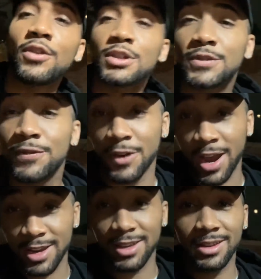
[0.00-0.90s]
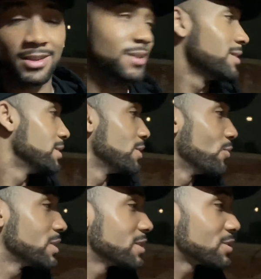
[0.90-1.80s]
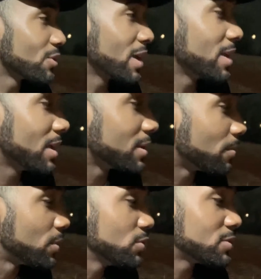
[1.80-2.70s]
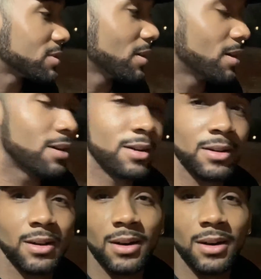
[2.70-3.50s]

First Friday, which is located at the Blue Star